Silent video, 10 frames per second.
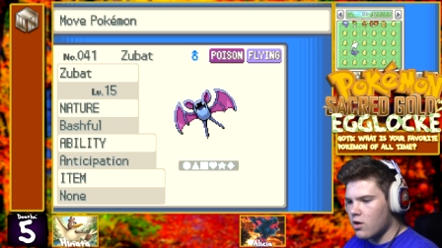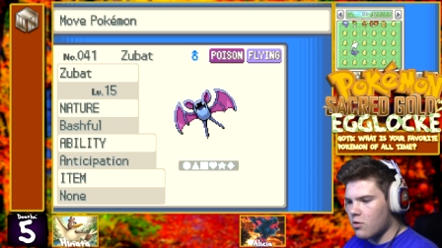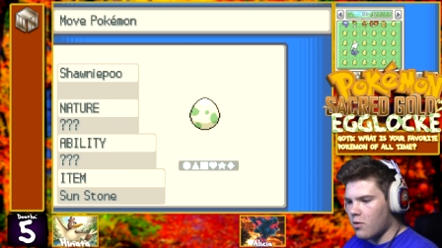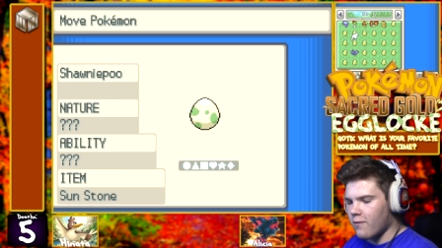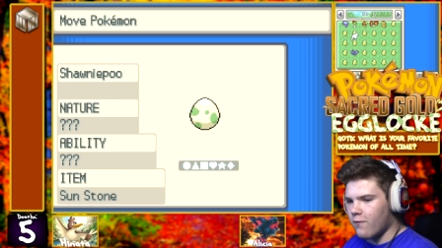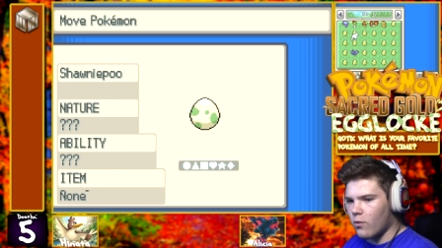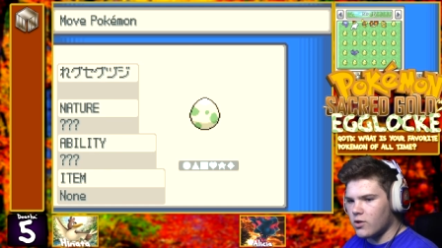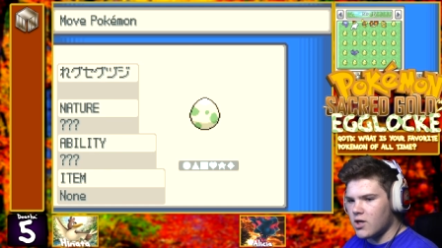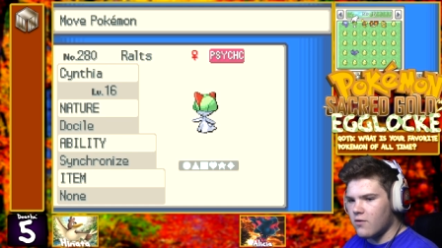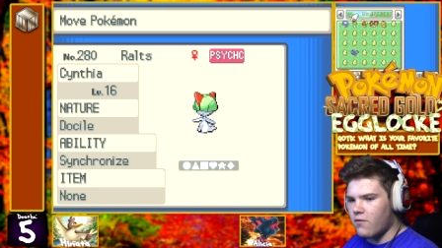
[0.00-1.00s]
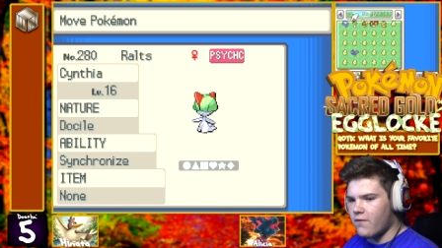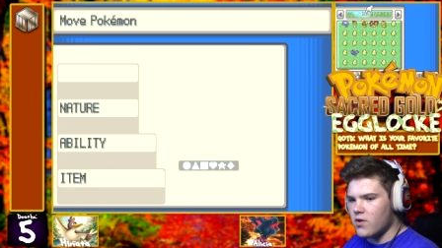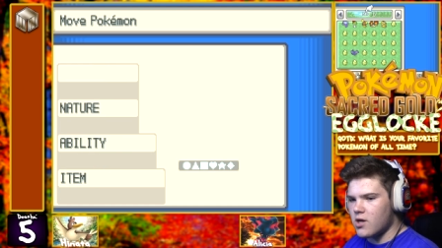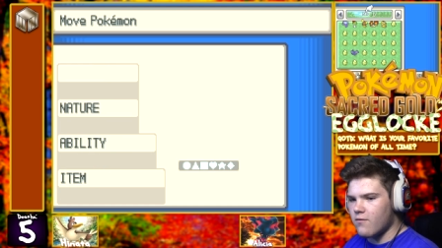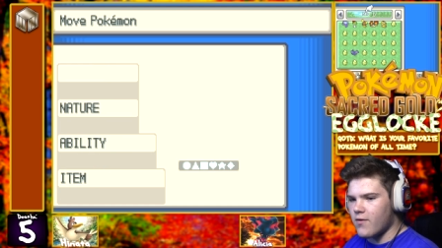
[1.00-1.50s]
So we have 14,
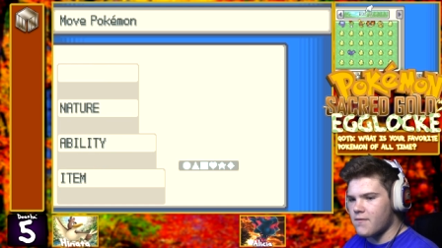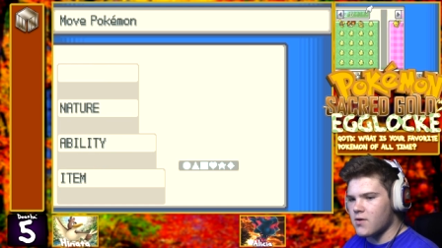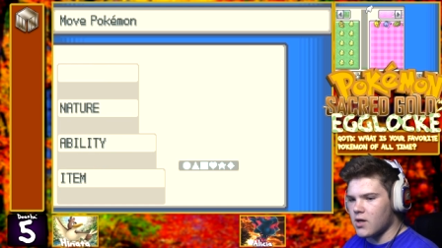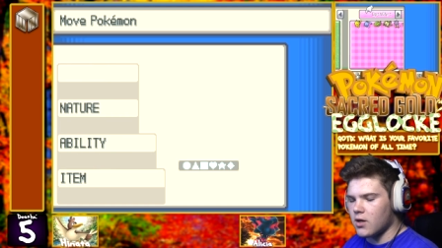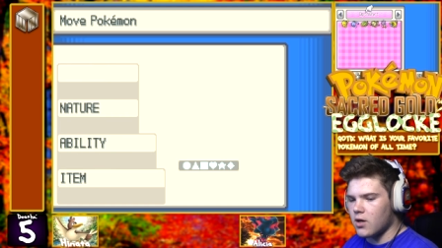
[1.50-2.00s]
15, and 15.